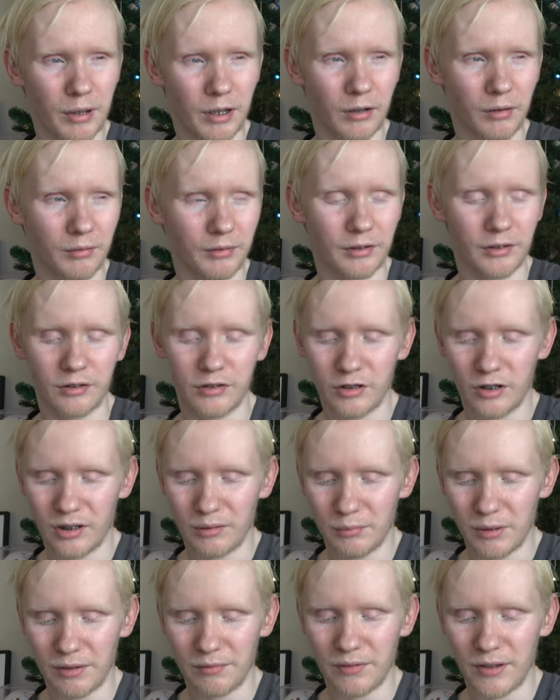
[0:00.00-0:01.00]
models and
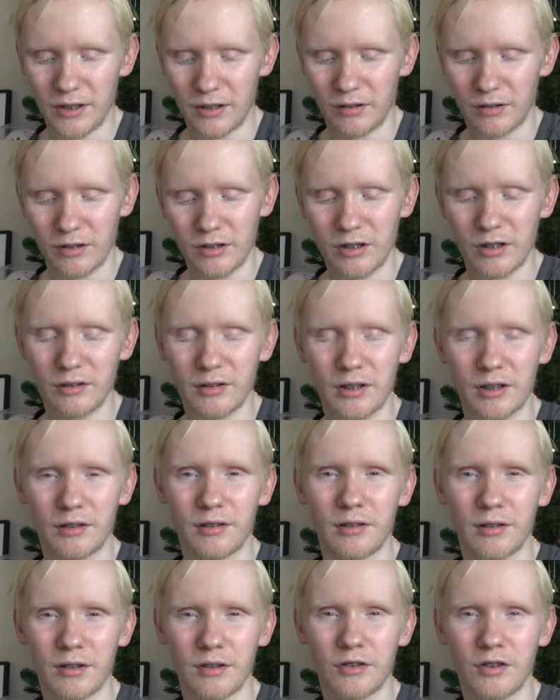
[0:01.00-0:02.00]
determine if they are good
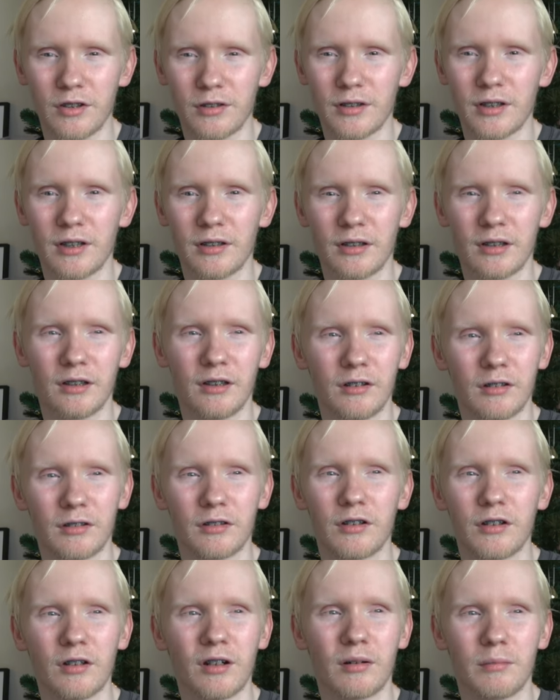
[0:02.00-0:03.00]
because just because it looks
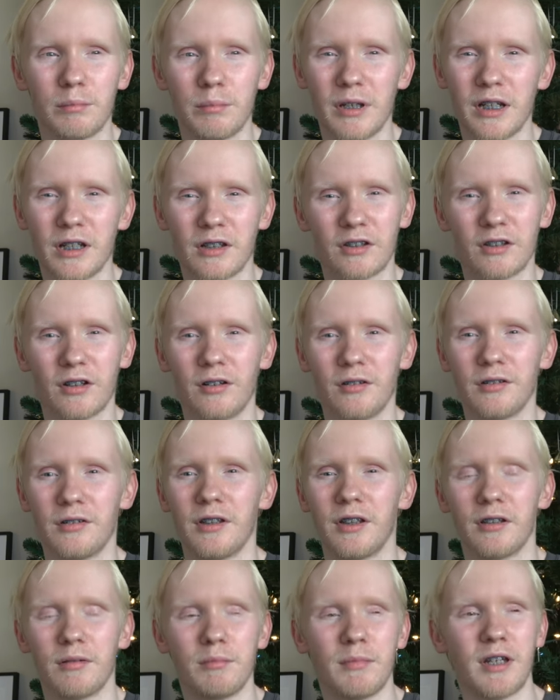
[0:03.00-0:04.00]
good on pictures
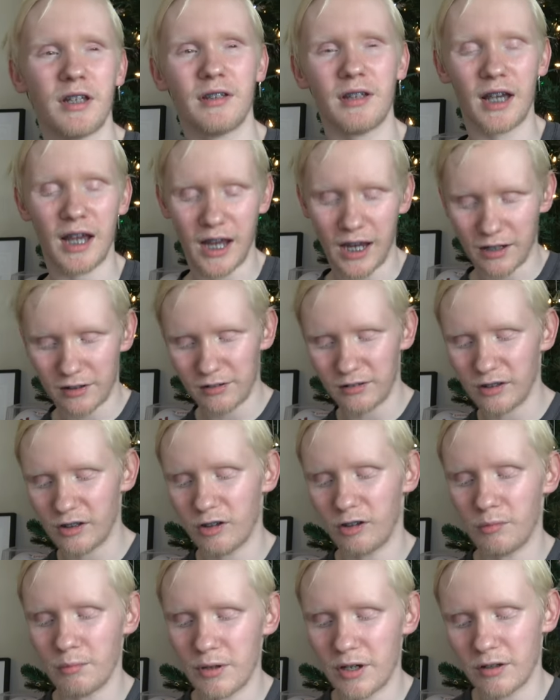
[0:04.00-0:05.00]
doesn't mean it's actually
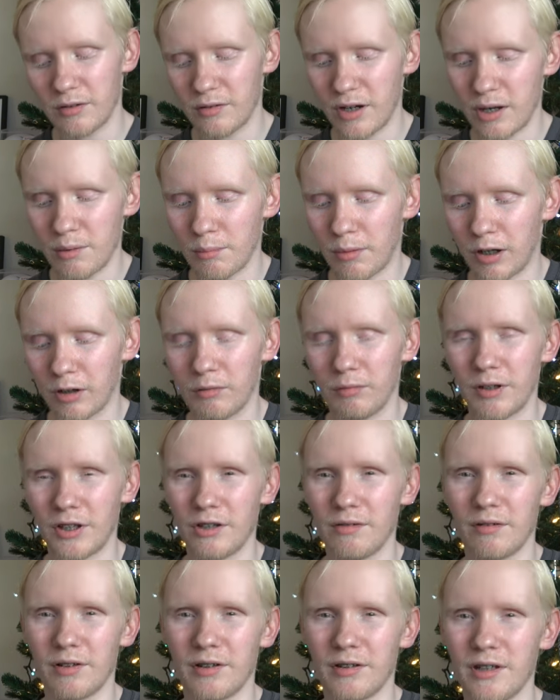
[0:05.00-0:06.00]
going to be a great model when
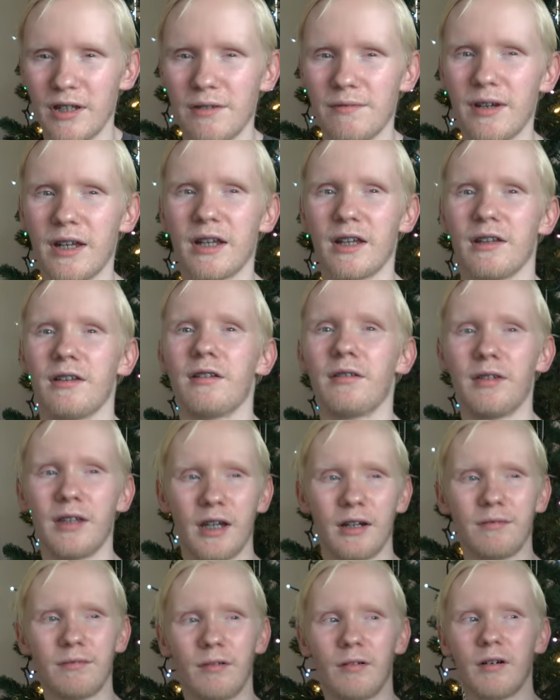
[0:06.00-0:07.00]
you receive it. And so
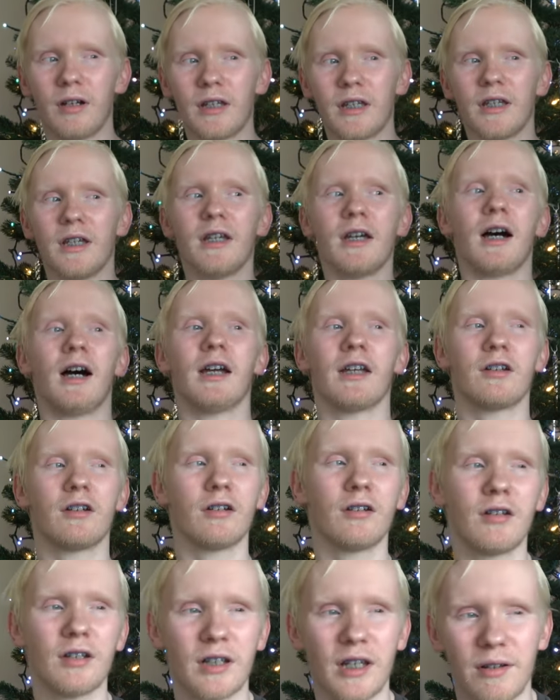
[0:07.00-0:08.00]
therefore, I
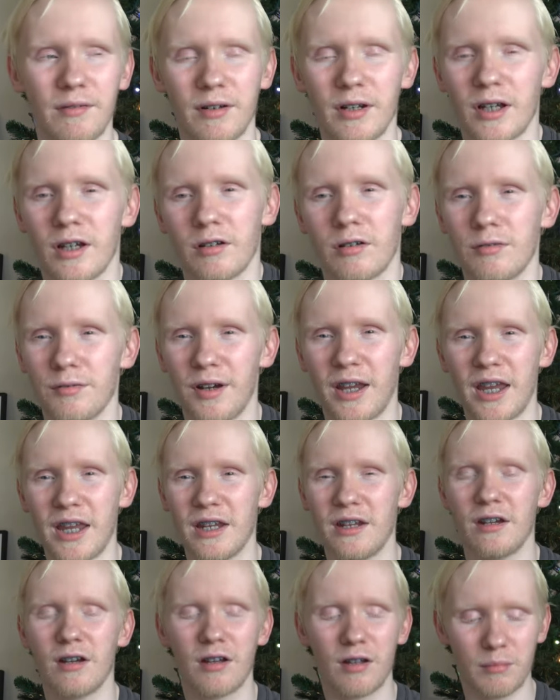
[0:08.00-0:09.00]
couldn't give it a
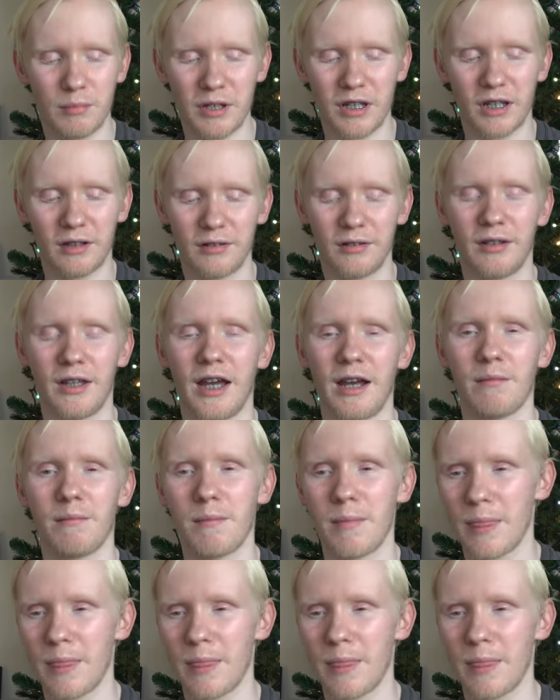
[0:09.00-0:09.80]
grade because of that.